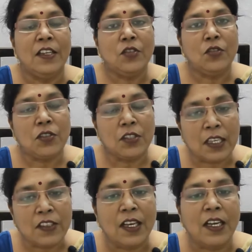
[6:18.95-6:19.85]
So
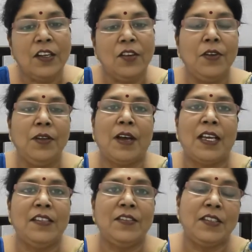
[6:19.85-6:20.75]
such kind of
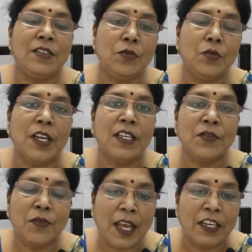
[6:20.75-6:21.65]
device is known
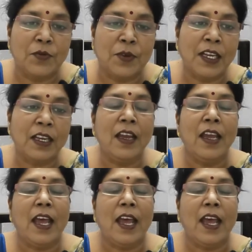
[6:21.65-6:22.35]
as flashback,